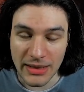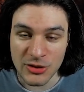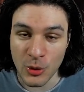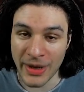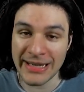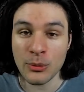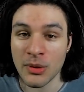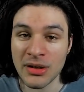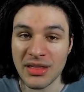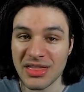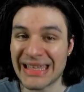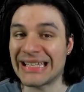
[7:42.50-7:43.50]
to
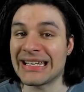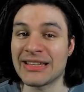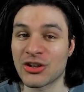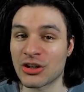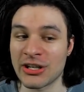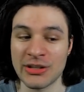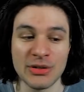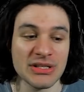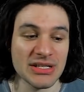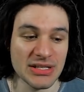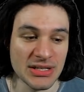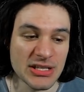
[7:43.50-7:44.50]
anyone thinking they're going to use this in